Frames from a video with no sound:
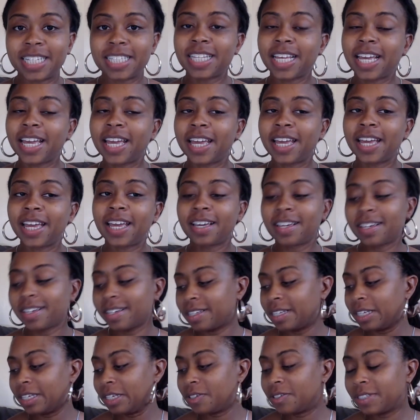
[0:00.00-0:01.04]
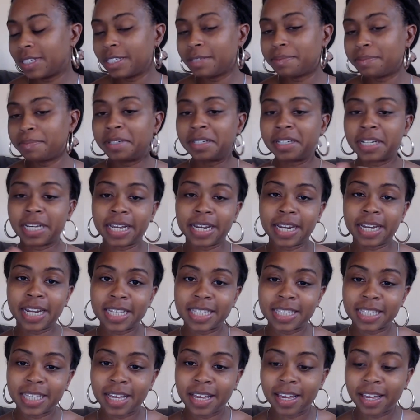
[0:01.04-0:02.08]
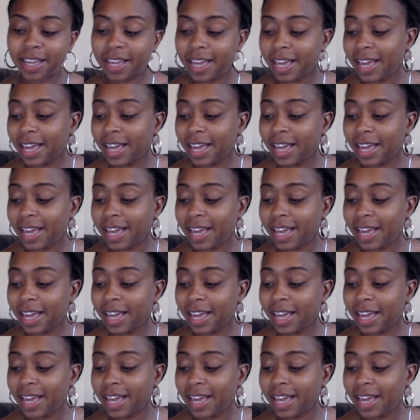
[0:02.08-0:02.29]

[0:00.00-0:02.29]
saying use this book and that's it.